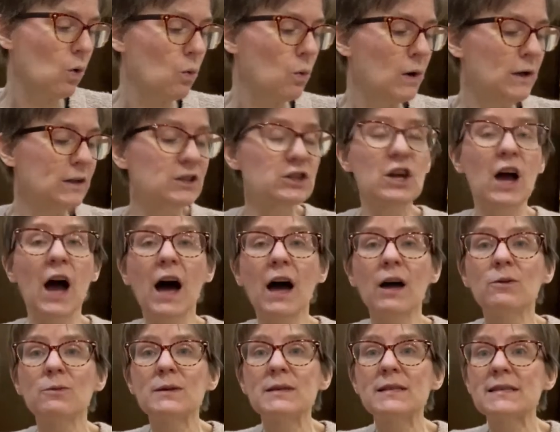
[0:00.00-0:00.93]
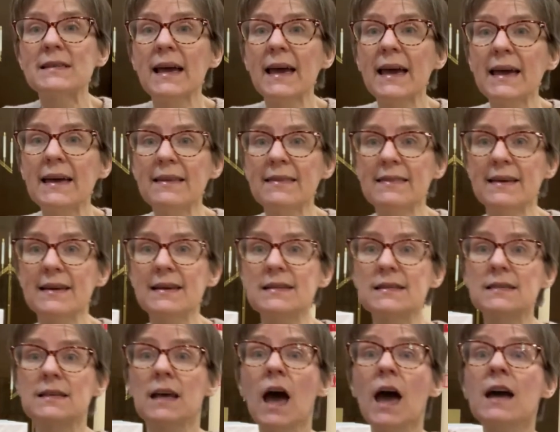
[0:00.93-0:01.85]
While John was saying
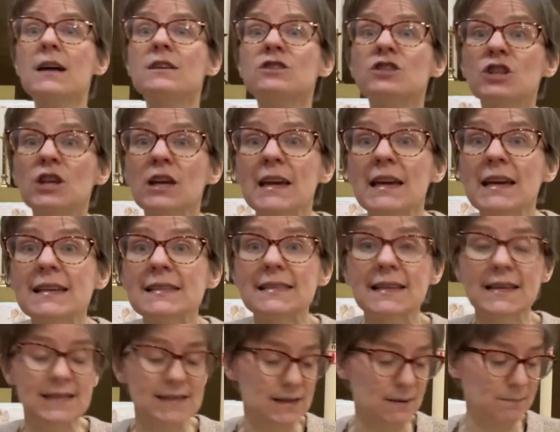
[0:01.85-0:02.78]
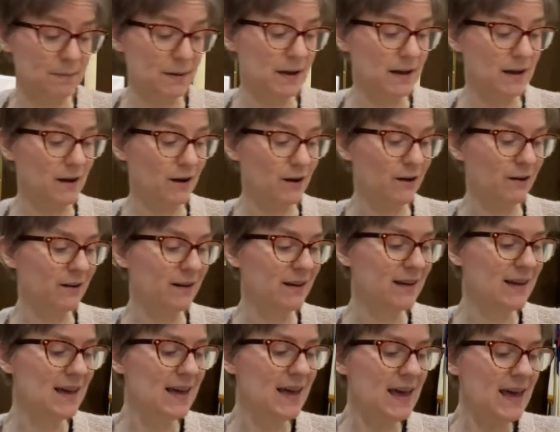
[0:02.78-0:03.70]
this, Jesus appeared.
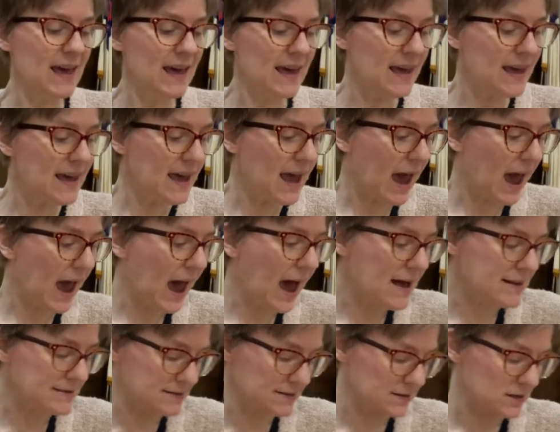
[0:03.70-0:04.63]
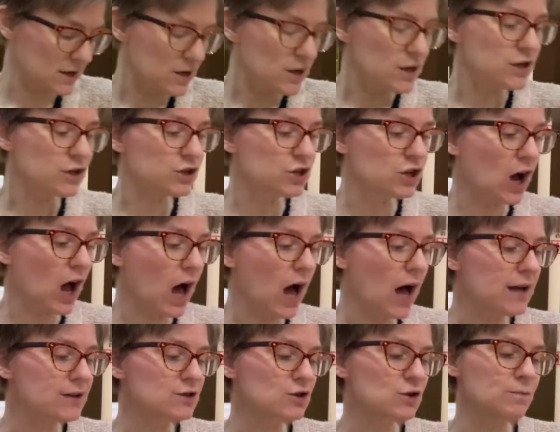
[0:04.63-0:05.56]
He asked
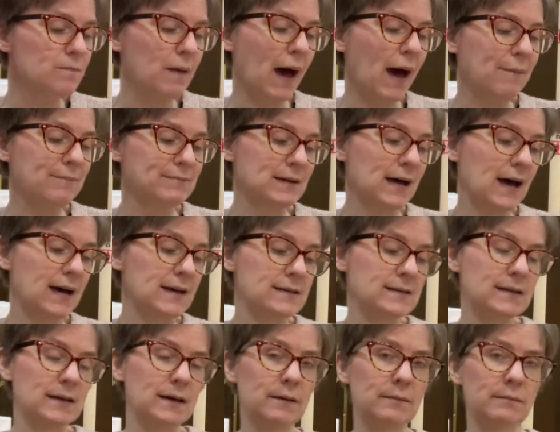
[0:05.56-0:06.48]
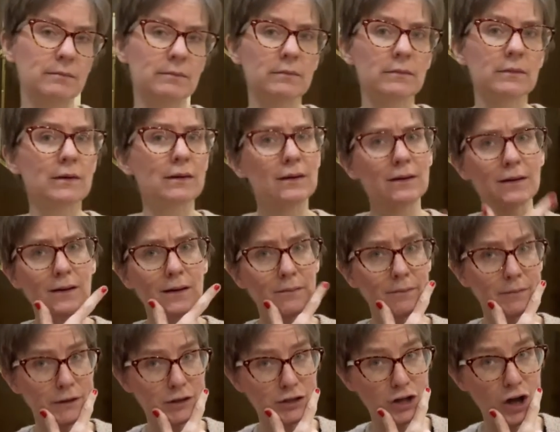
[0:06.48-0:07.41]
John to baptize him,
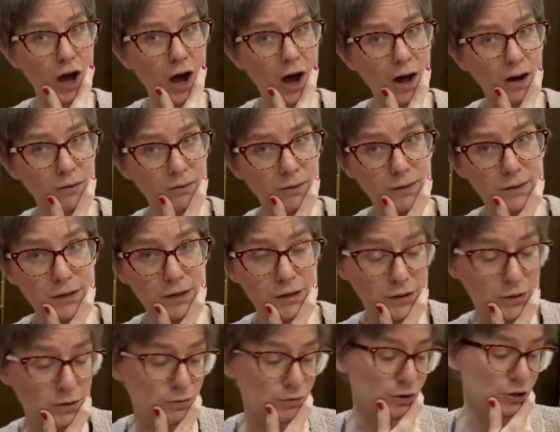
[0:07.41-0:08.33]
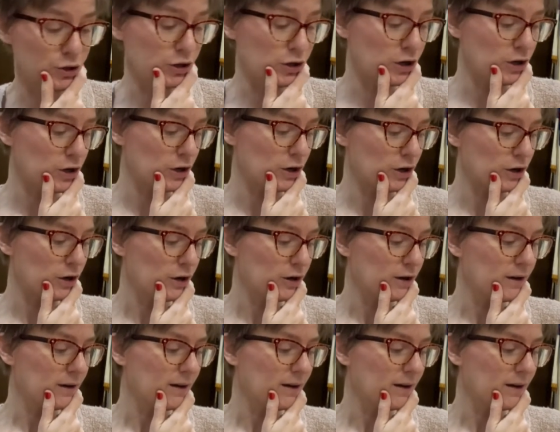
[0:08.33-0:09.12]
but John wasn't so sure.